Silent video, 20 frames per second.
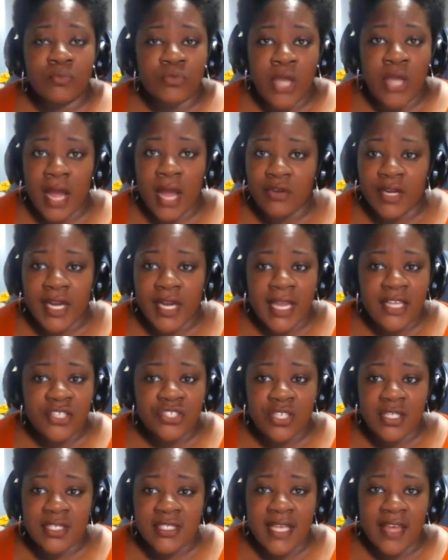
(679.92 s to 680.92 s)

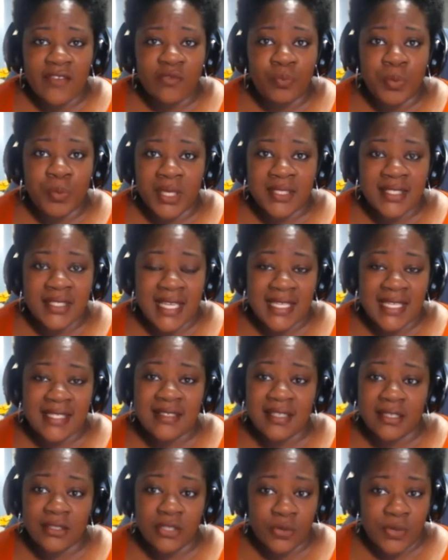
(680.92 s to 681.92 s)
Congregations have been
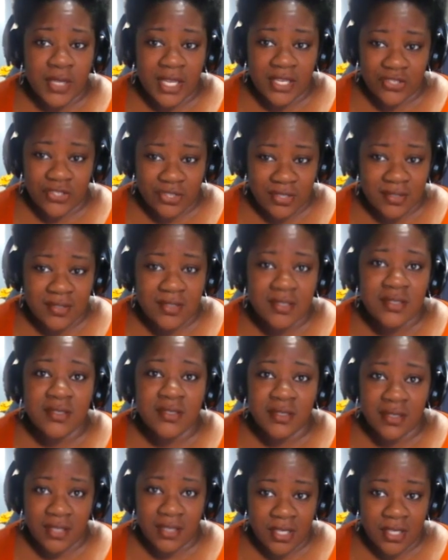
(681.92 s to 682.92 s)
testing locations
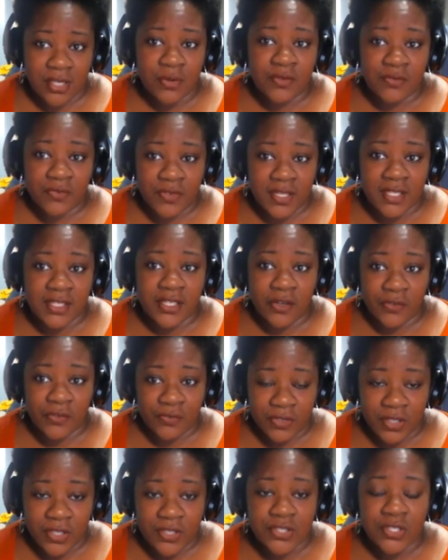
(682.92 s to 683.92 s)
here in
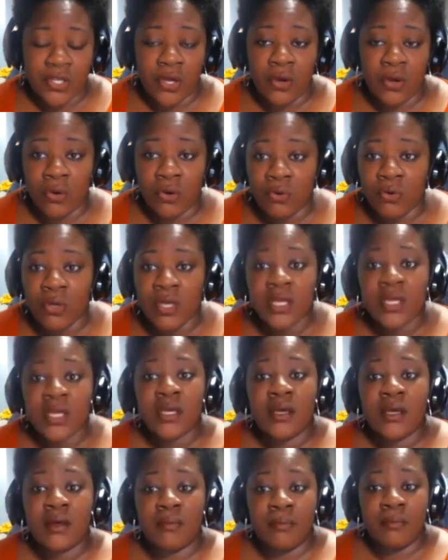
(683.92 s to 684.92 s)
Philadelphia. So
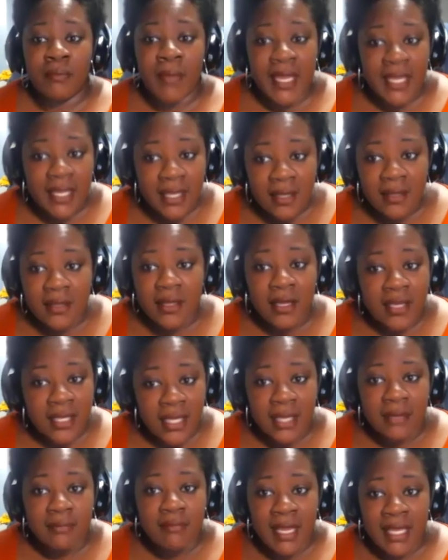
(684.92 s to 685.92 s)
making
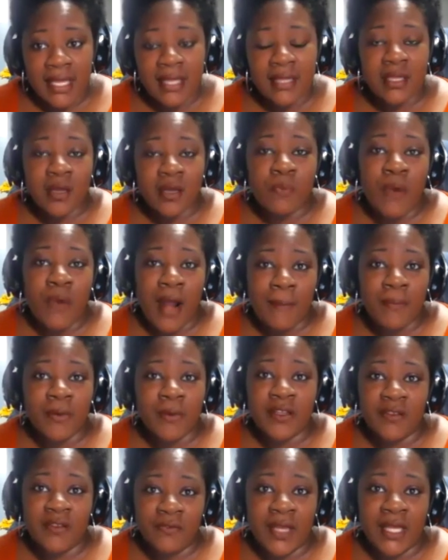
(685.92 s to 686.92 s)
their
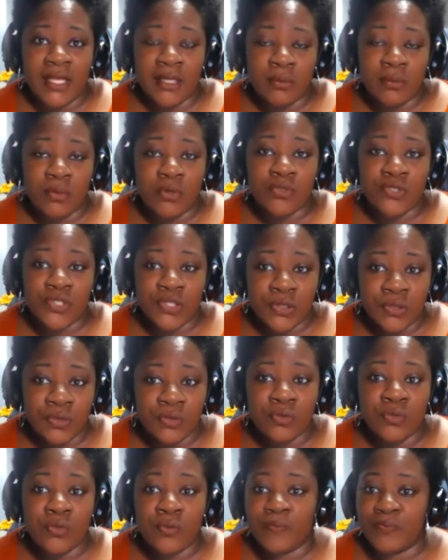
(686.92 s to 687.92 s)
property available
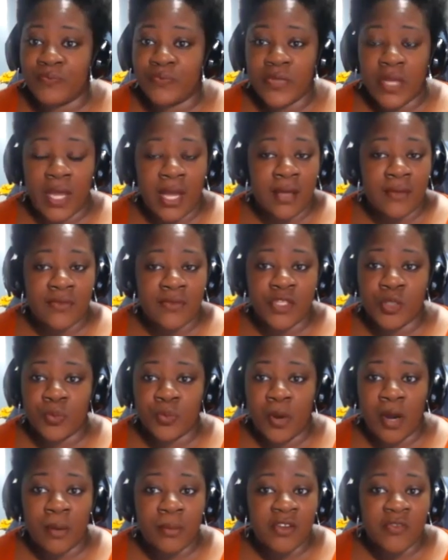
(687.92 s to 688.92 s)
to the
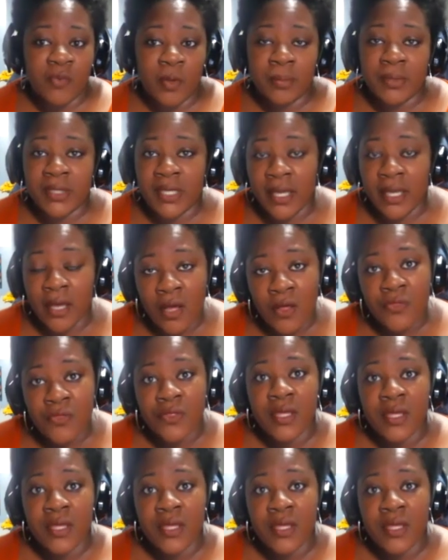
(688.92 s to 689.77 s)
Department of Public Health,